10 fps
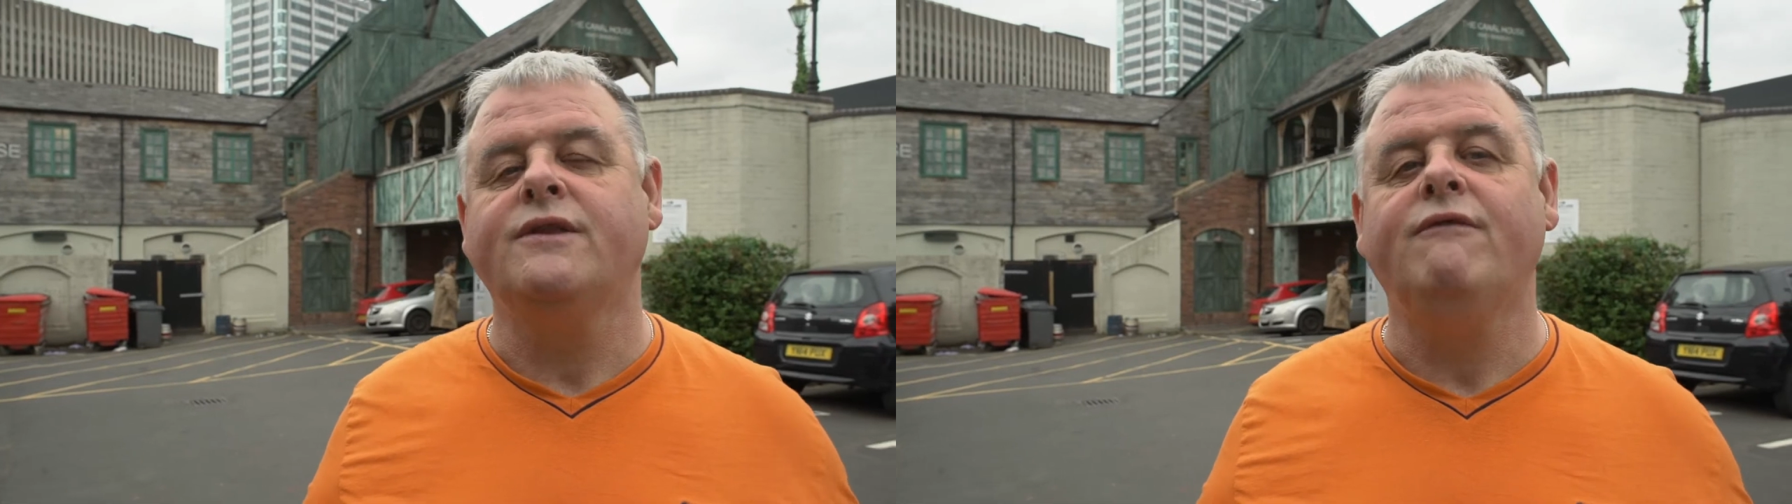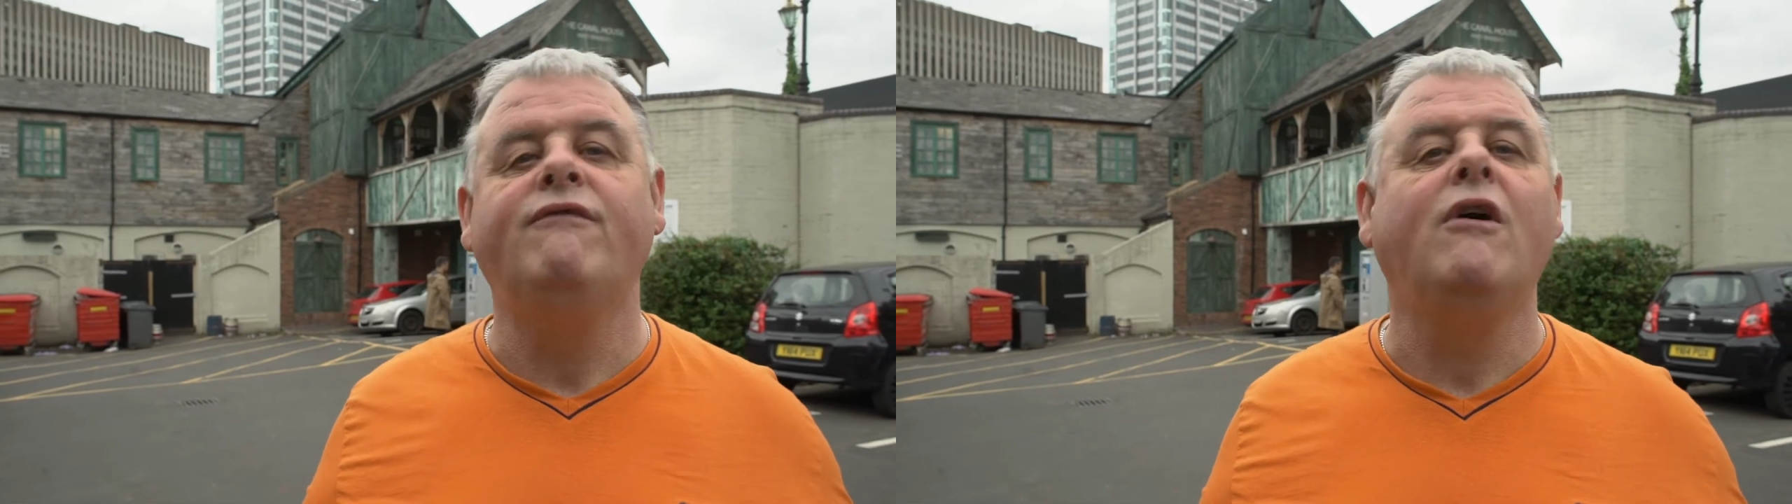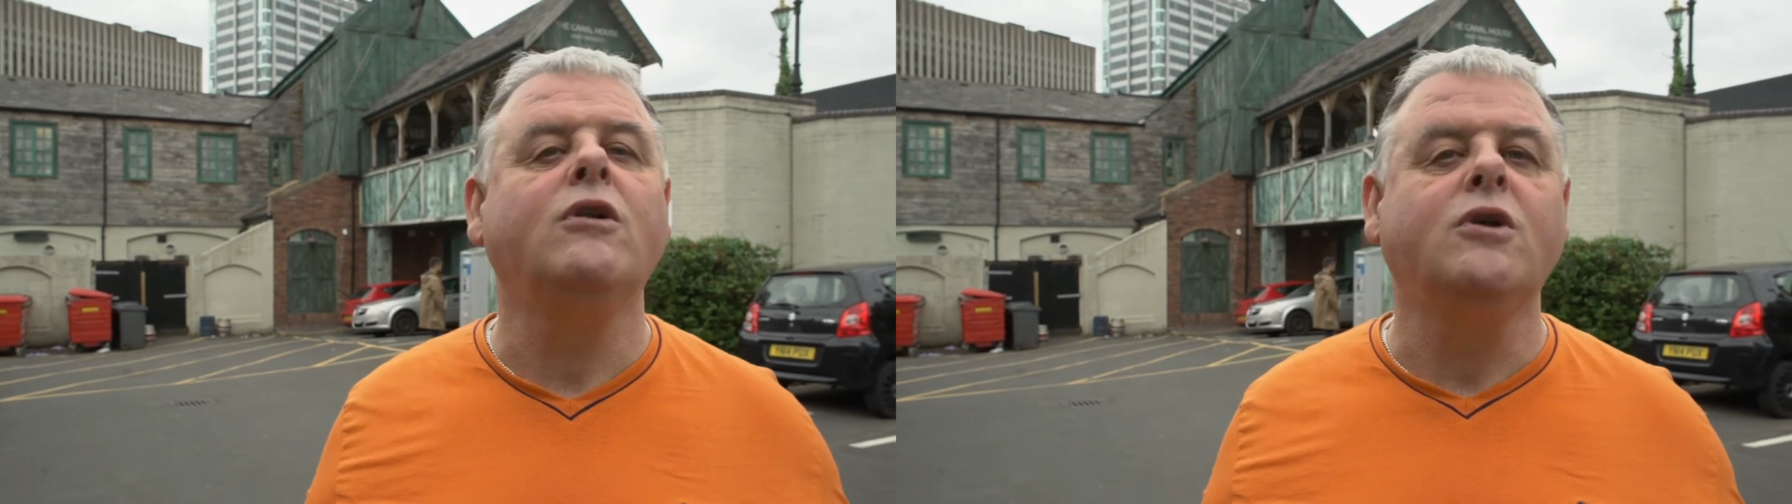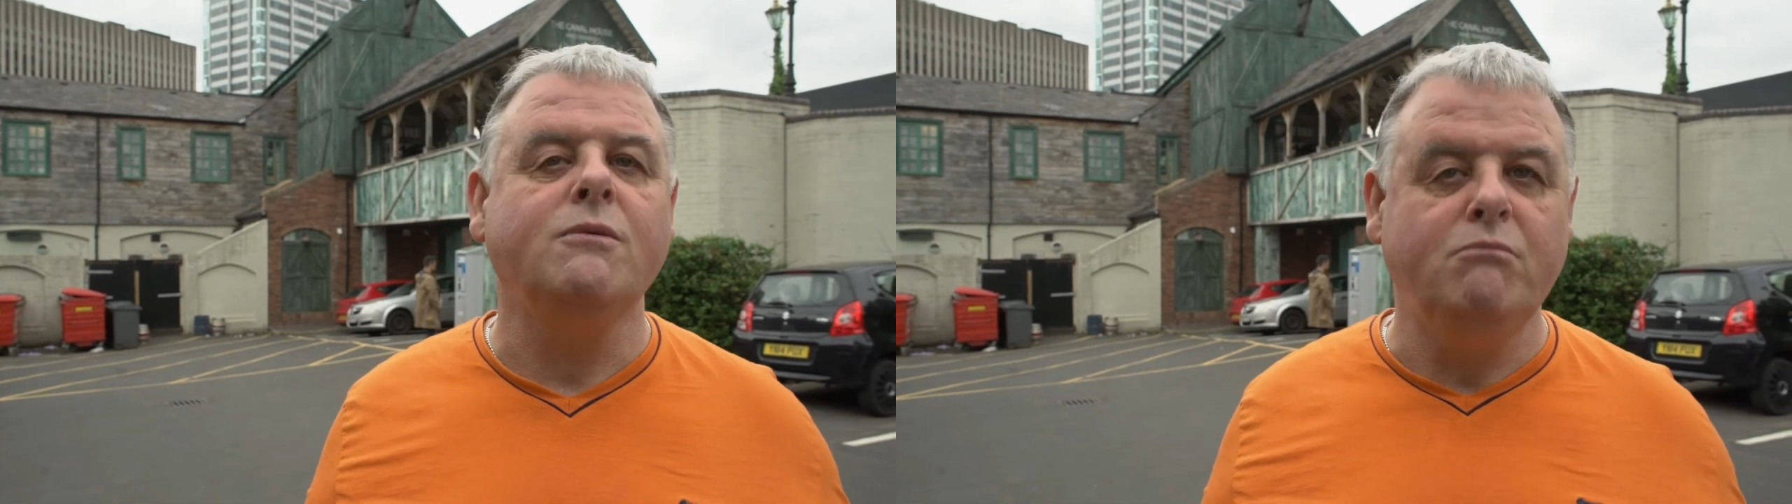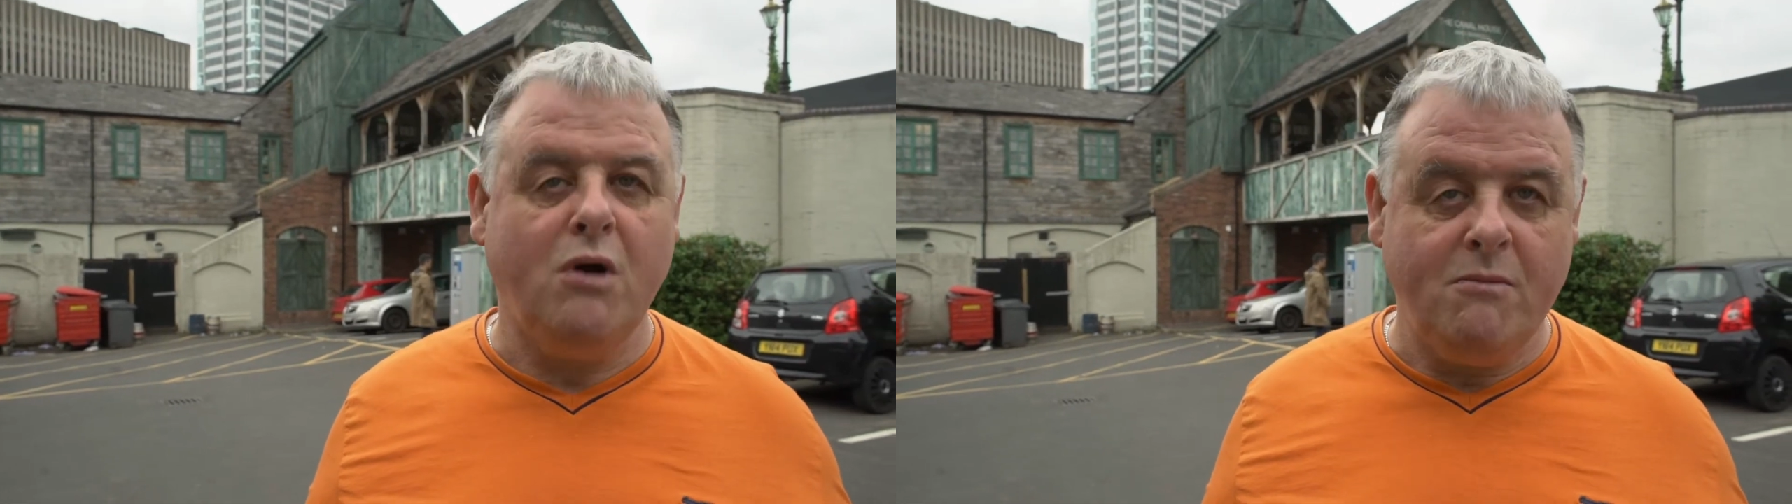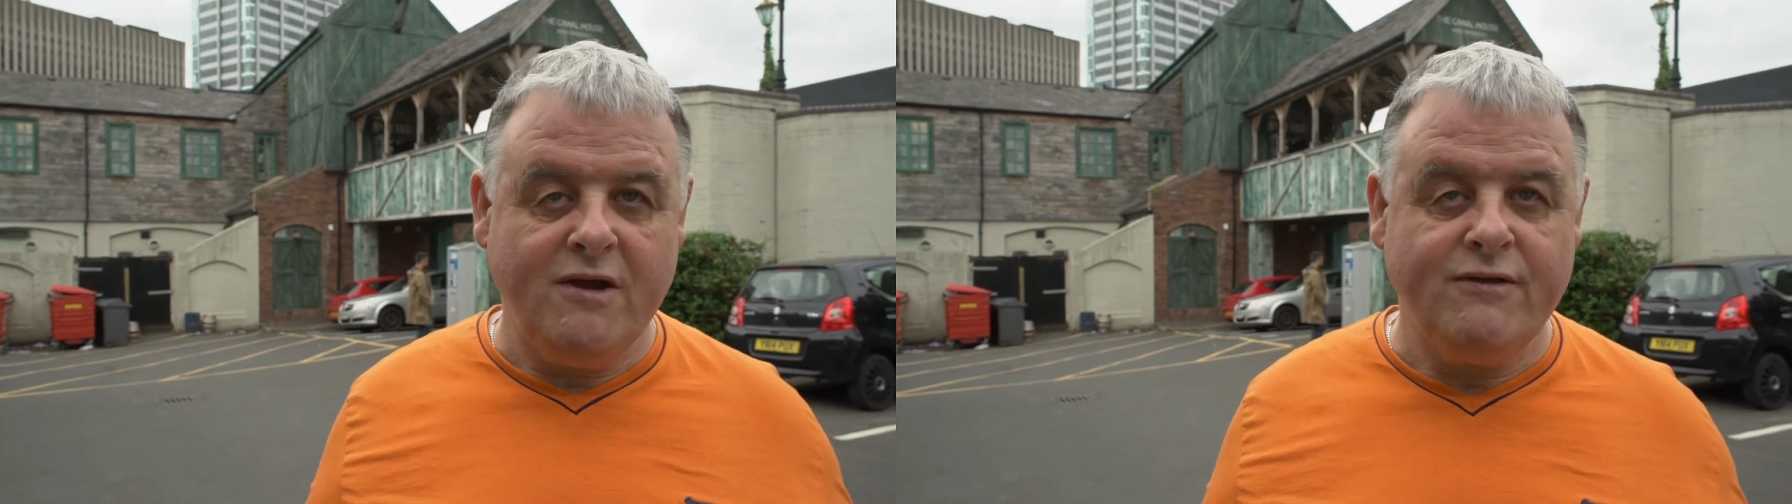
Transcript: the Vulcan bomber,